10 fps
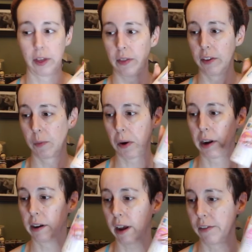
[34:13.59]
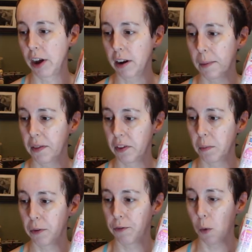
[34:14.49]
this product. I've talked about this
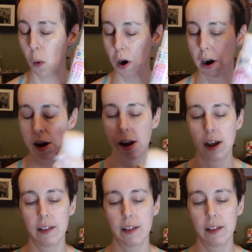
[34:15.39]
before.